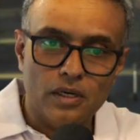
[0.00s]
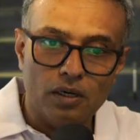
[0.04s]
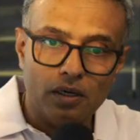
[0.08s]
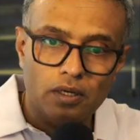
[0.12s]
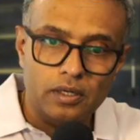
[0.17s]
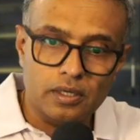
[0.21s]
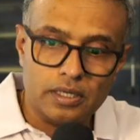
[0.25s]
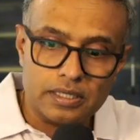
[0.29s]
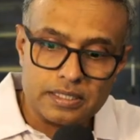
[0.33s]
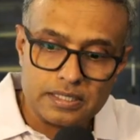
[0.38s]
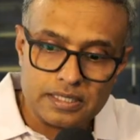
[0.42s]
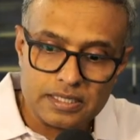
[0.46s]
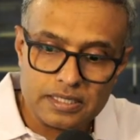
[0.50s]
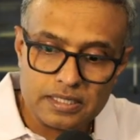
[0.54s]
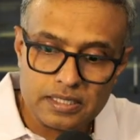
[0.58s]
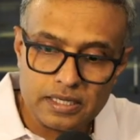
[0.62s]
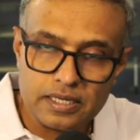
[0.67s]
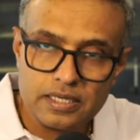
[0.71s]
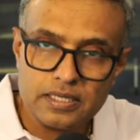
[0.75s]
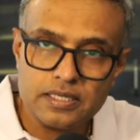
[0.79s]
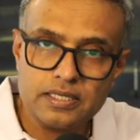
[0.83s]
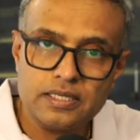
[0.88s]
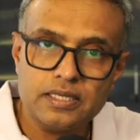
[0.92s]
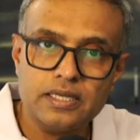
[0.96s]

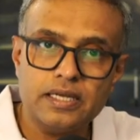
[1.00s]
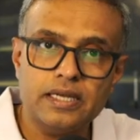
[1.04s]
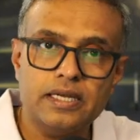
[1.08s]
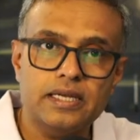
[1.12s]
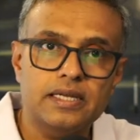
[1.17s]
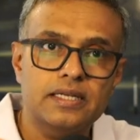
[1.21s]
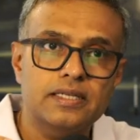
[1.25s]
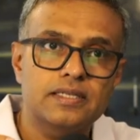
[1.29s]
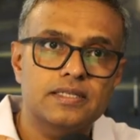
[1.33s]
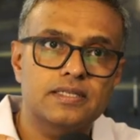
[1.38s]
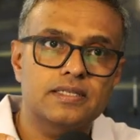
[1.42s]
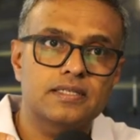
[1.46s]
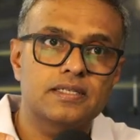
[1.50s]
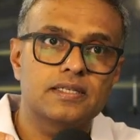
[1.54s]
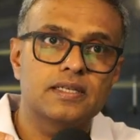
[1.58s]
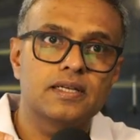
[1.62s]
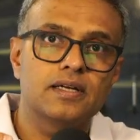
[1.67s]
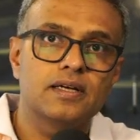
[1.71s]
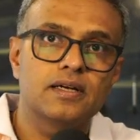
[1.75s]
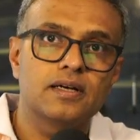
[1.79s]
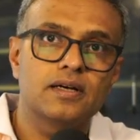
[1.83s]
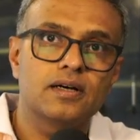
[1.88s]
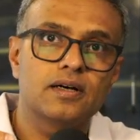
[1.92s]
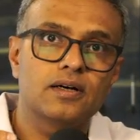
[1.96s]
Resistance is
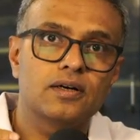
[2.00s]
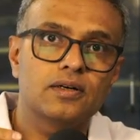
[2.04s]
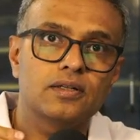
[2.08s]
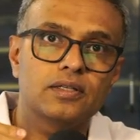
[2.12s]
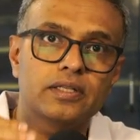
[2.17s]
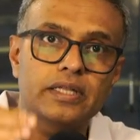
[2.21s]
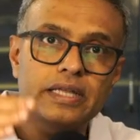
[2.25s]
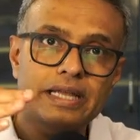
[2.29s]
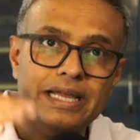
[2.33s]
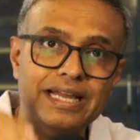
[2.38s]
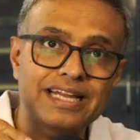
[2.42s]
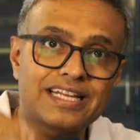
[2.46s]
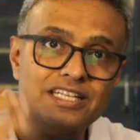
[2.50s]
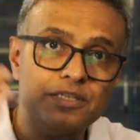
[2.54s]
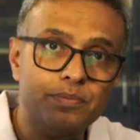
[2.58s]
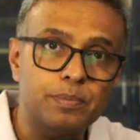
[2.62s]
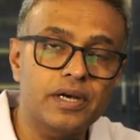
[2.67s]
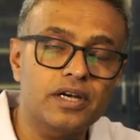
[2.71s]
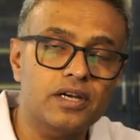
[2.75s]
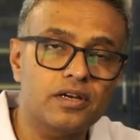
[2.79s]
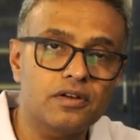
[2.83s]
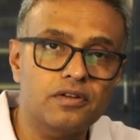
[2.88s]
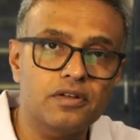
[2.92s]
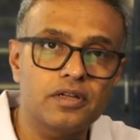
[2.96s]
the
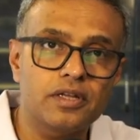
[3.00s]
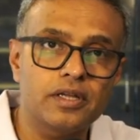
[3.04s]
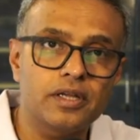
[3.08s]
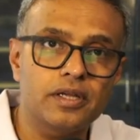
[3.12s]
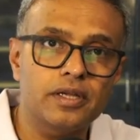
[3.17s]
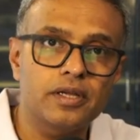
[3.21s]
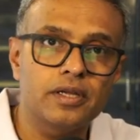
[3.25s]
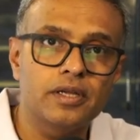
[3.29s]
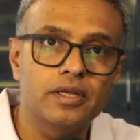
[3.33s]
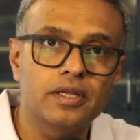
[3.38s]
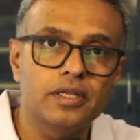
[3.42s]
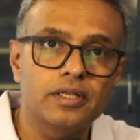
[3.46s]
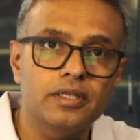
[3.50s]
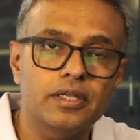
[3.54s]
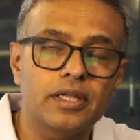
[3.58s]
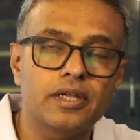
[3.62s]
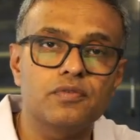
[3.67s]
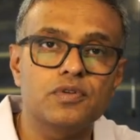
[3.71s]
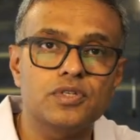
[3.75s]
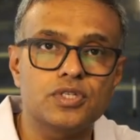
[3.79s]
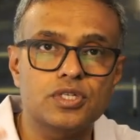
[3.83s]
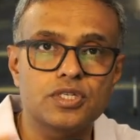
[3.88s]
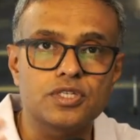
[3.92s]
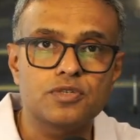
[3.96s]
expiratory thing
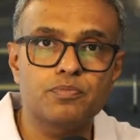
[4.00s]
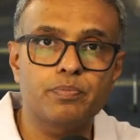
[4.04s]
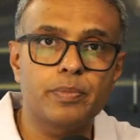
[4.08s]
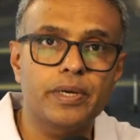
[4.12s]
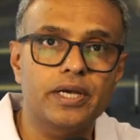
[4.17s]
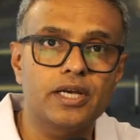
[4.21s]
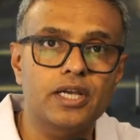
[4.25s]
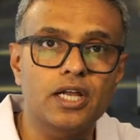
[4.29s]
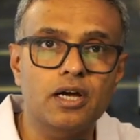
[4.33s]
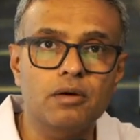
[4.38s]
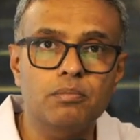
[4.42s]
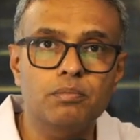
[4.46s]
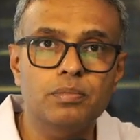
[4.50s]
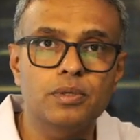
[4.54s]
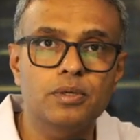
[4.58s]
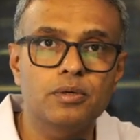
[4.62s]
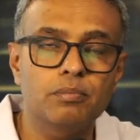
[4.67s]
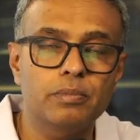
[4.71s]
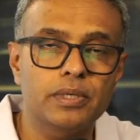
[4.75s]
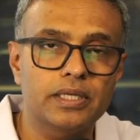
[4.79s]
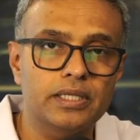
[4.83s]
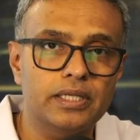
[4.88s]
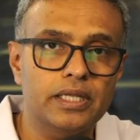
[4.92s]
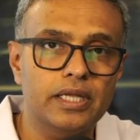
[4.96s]
which is picked up
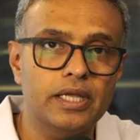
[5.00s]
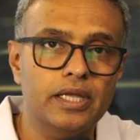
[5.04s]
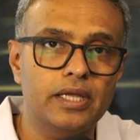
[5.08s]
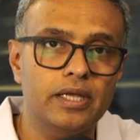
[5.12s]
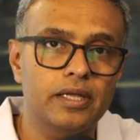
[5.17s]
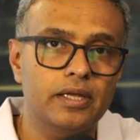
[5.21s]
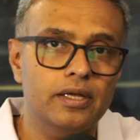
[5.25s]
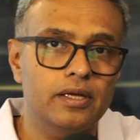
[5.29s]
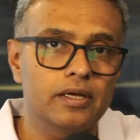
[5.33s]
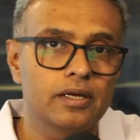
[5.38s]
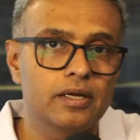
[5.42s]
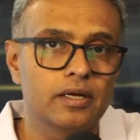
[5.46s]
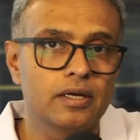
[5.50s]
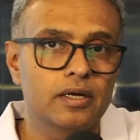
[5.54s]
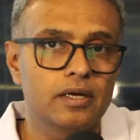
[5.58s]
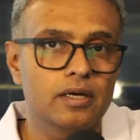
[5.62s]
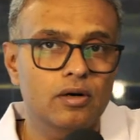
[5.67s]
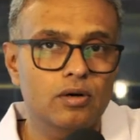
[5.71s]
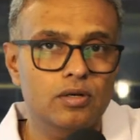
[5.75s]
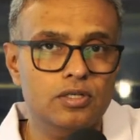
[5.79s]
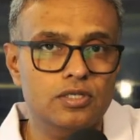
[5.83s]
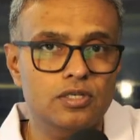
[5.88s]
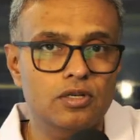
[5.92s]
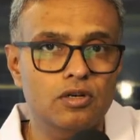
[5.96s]
by the
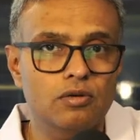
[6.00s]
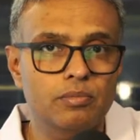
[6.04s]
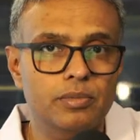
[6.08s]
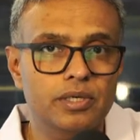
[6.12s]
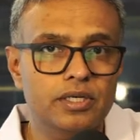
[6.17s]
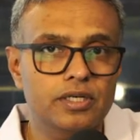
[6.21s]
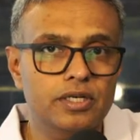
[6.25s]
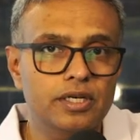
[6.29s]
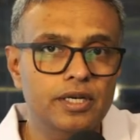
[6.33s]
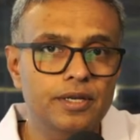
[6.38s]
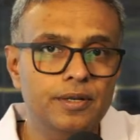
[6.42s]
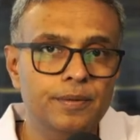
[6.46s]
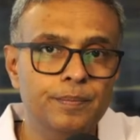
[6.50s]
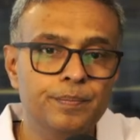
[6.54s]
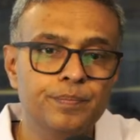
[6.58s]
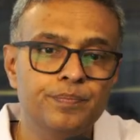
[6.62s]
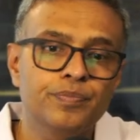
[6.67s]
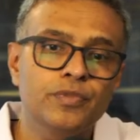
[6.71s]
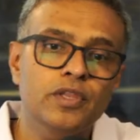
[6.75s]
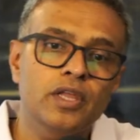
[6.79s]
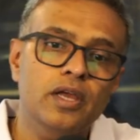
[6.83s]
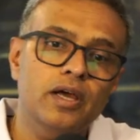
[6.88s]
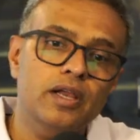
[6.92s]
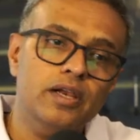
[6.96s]
oscillometry,
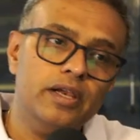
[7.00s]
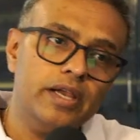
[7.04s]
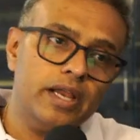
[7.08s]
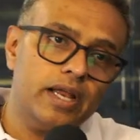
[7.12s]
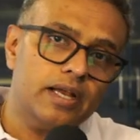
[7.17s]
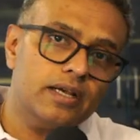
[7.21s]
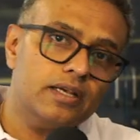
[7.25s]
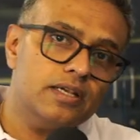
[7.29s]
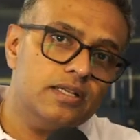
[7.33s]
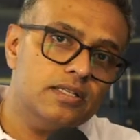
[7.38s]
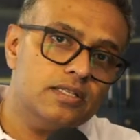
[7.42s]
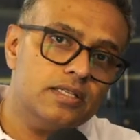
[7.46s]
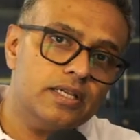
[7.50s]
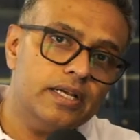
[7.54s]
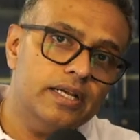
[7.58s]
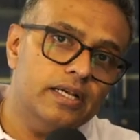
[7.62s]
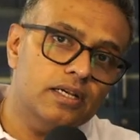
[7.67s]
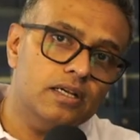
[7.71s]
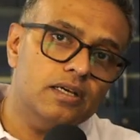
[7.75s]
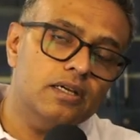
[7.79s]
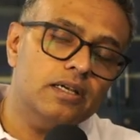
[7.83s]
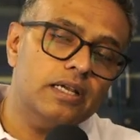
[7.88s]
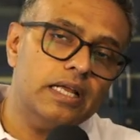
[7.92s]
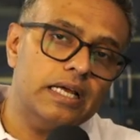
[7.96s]
and reactance in
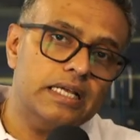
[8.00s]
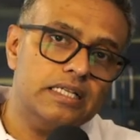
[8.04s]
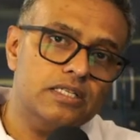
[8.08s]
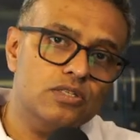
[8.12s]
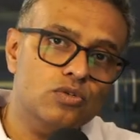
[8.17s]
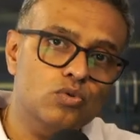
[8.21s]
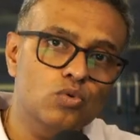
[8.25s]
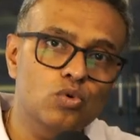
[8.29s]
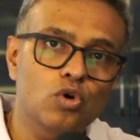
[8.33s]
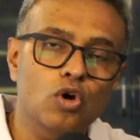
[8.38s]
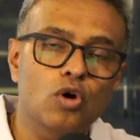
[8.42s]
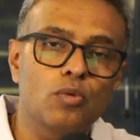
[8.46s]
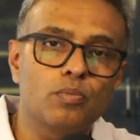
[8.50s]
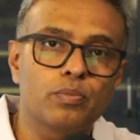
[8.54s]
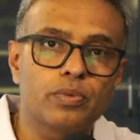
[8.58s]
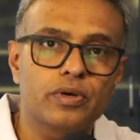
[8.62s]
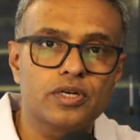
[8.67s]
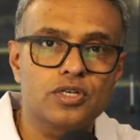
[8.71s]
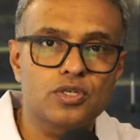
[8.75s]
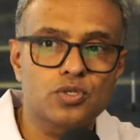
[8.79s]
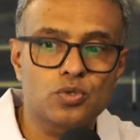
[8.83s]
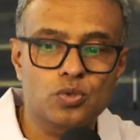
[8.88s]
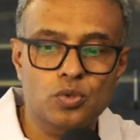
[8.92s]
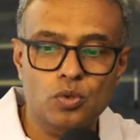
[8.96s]
turn has two
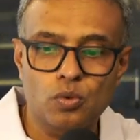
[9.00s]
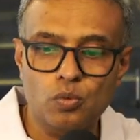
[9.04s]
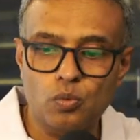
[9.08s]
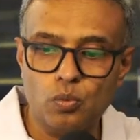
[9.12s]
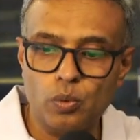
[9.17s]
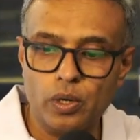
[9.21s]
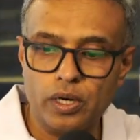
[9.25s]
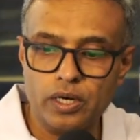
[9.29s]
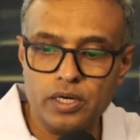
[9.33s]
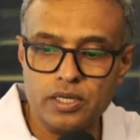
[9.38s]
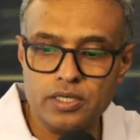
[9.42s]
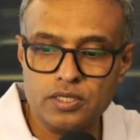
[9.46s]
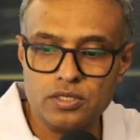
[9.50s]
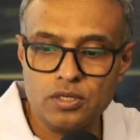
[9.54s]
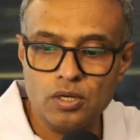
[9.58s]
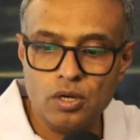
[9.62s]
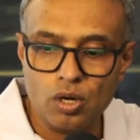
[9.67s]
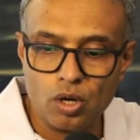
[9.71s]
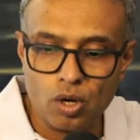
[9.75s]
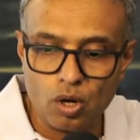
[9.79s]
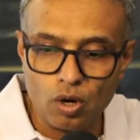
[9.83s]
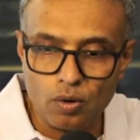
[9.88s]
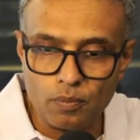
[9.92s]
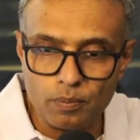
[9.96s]
components. One is
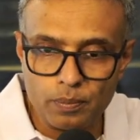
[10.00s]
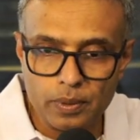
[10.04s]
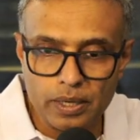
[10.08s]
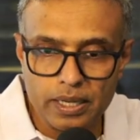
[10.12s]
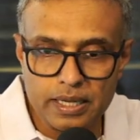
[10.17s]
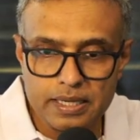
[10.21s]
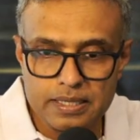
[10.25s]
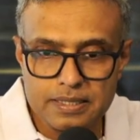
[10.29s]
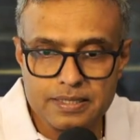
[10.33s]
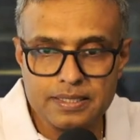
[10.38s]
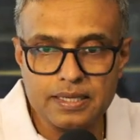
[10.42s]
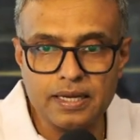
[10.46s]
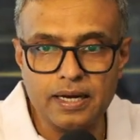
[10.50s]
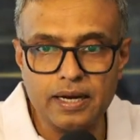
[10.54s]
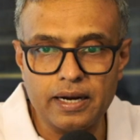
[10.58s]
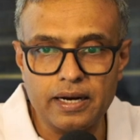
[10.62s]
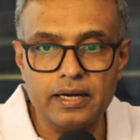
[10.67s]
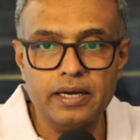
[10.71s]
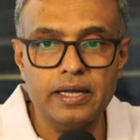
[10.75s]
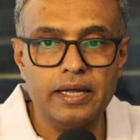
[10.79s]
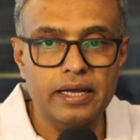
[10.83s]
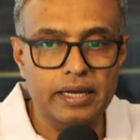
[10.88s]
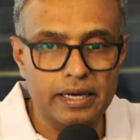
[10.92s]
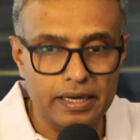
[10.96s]
compliance
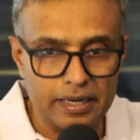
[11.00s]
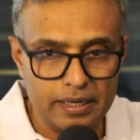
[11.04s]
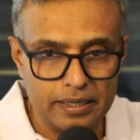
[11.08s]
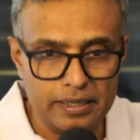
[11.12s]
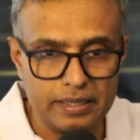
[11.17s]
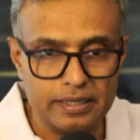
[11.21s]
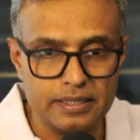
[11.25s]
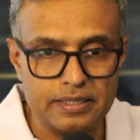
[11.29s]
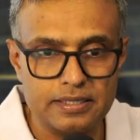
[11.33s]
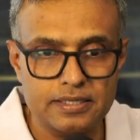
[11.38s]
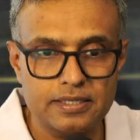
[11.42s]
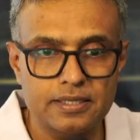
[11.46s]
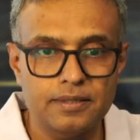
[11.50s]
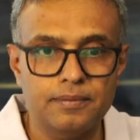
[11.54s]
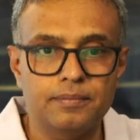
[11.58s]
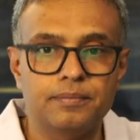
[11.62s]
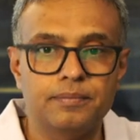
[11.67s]
and inertance.